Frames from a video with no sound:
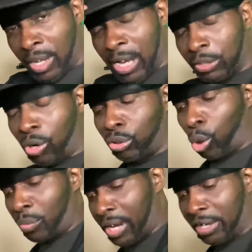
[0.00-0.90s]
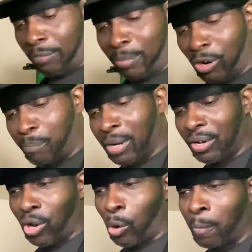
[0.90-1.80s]
and turn the notification bell
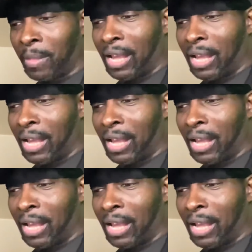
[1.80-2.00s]
button on.